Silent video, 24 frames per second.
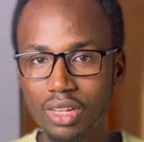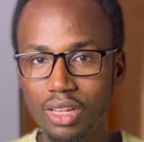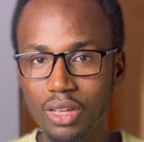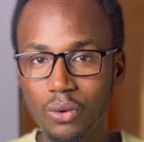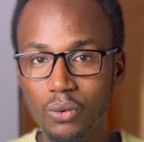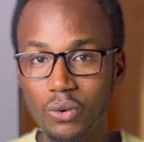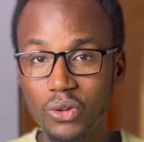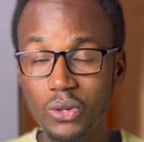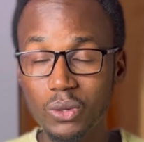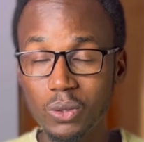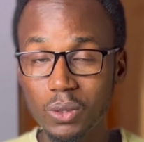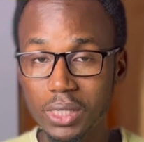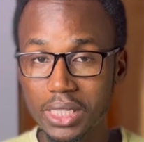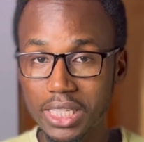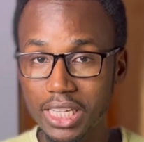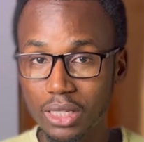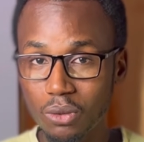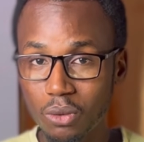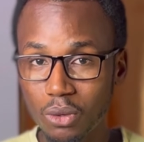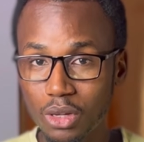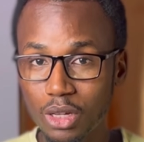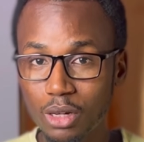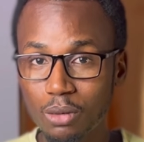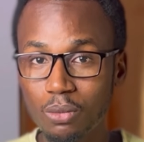When you start
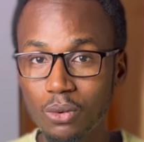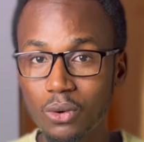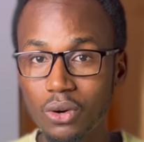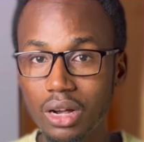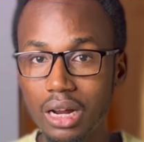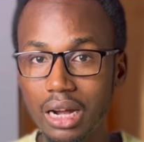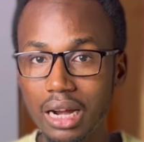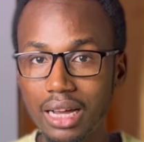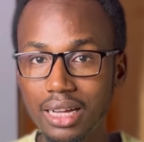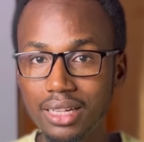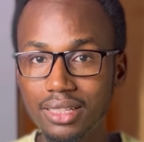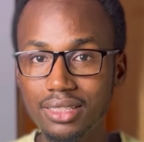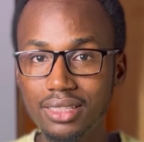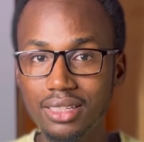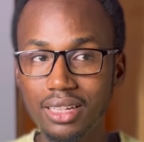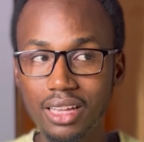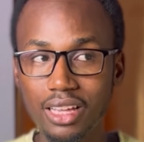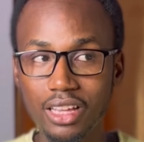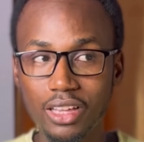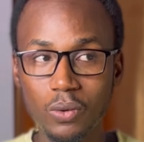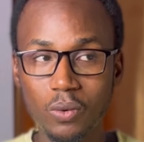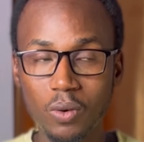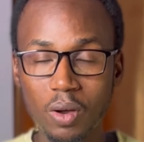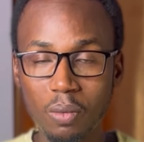looking for a client,
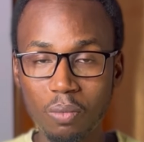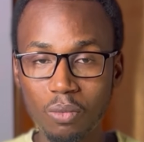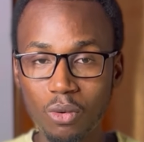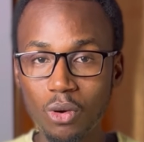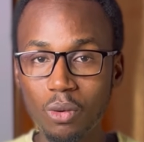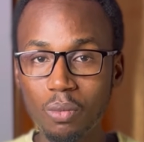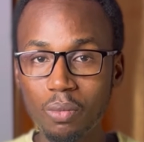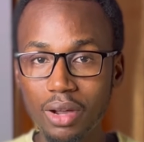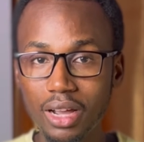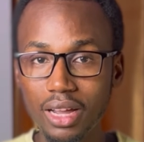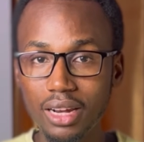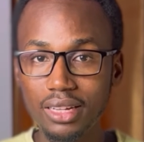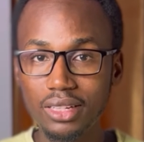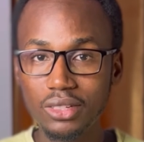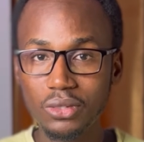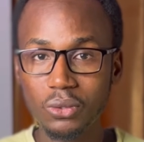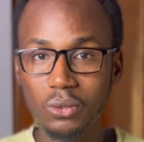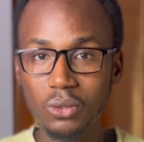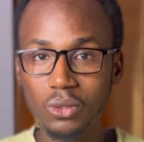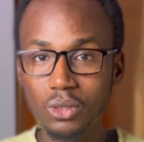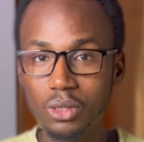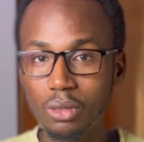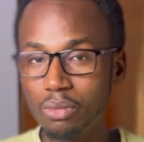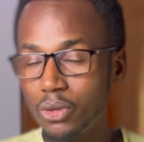your profile is
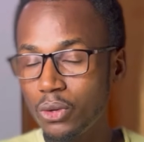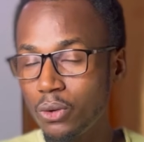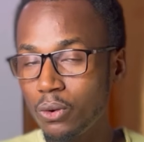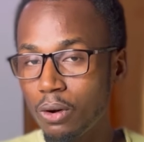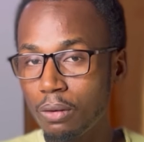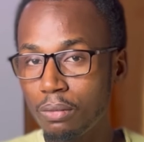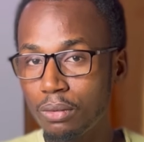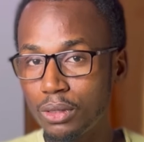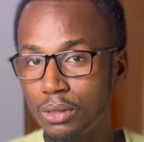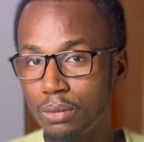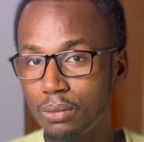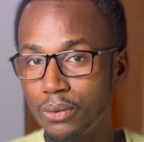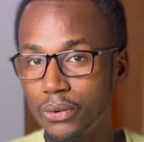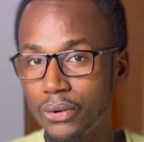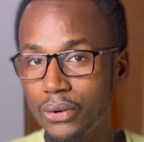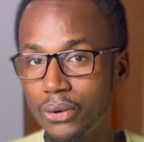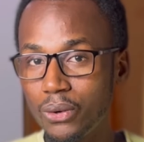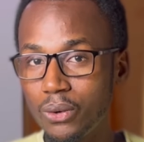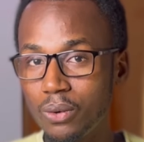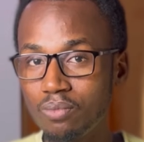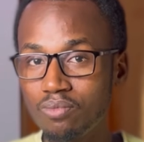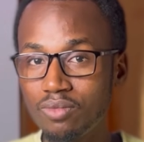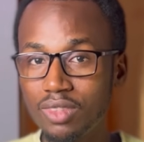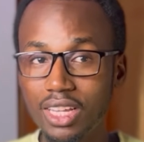going to be your
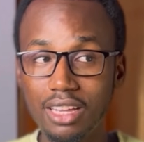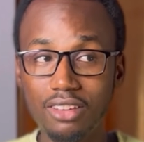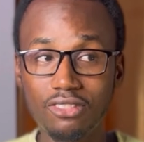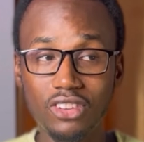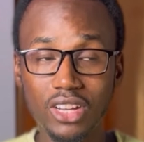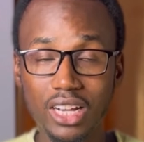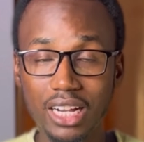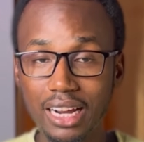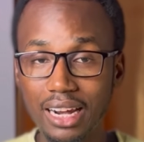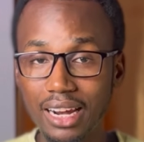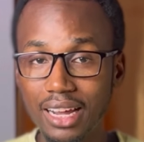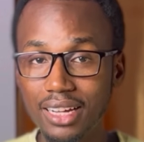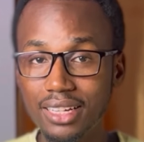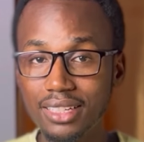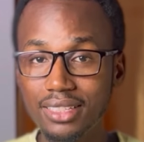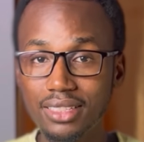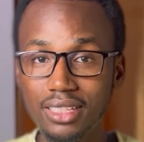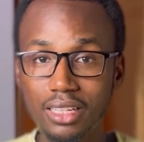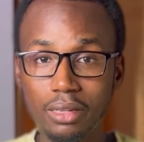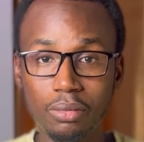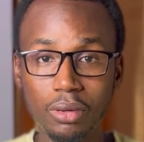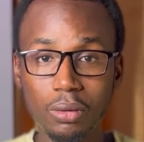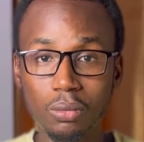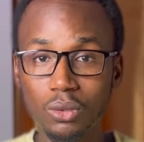portfolio. If
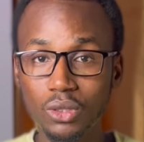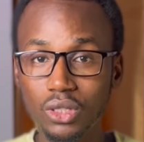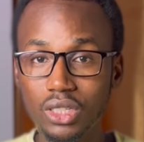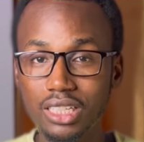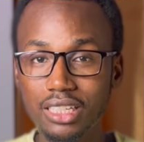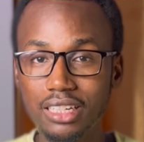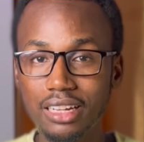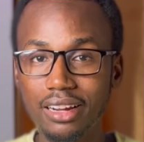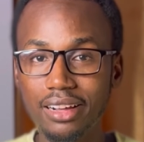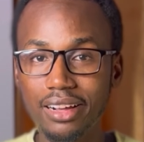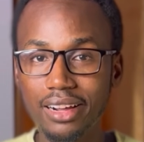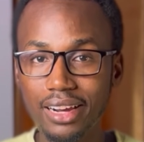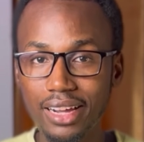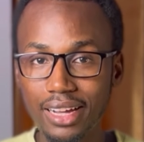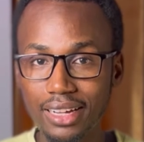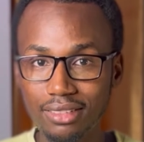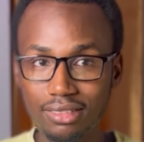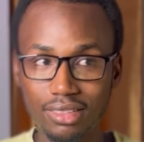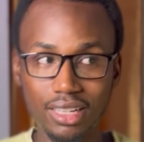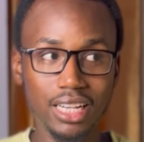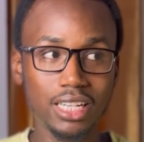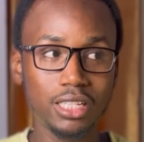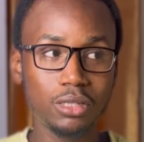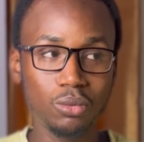a potential client
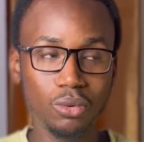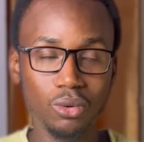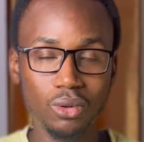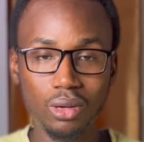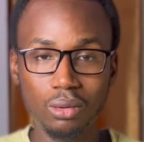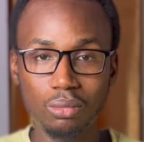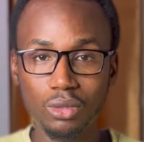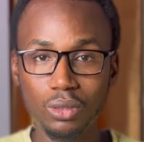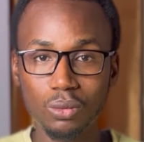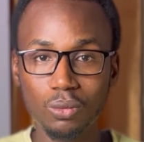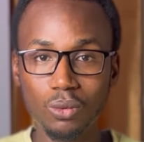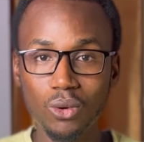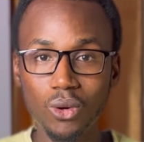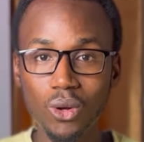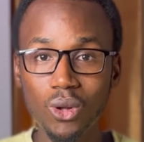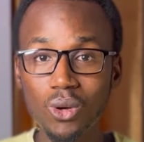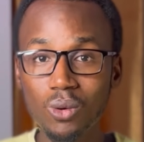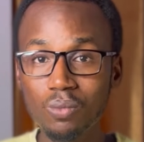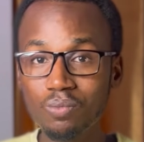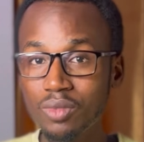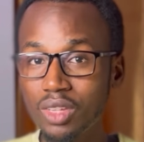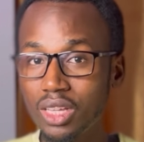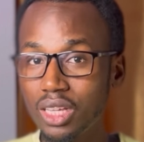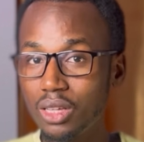asks for your portfolio,
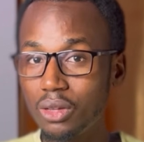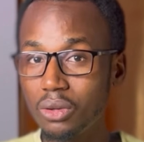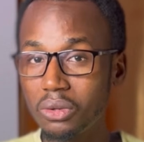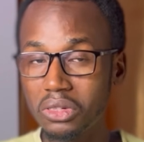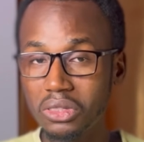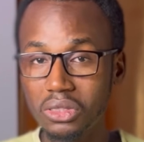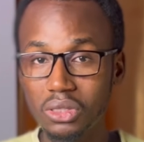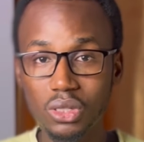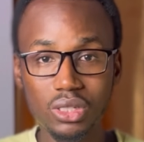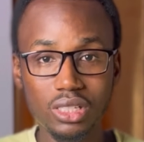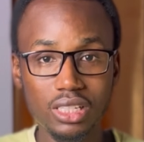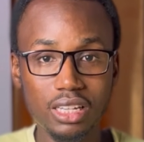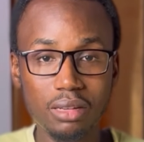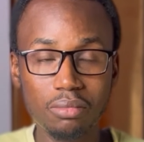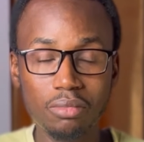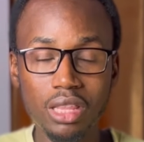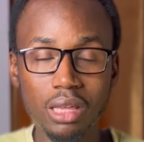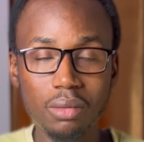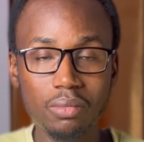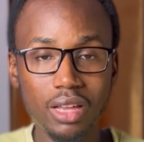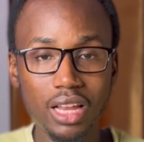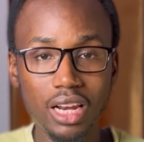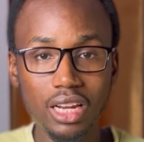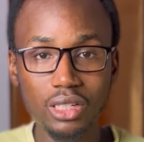you can just give
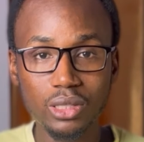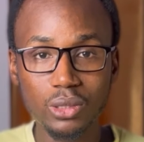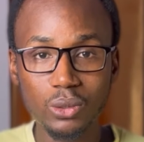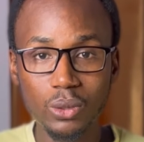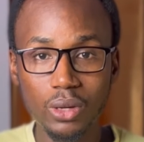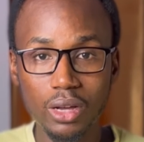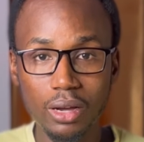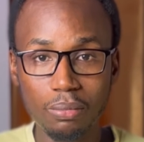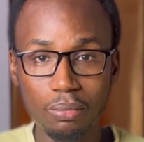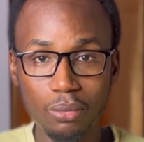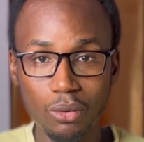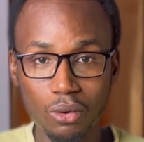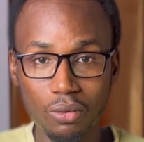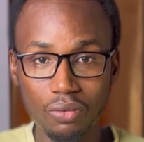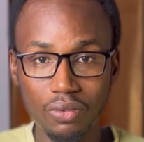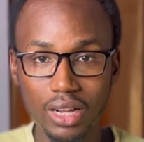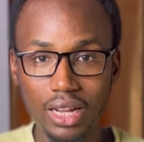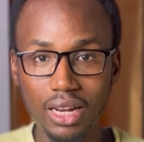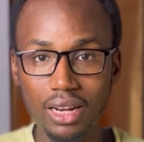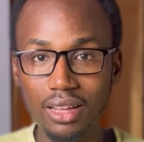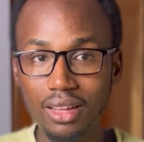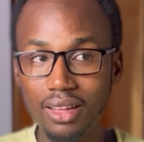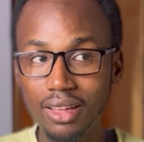them a link to your profile.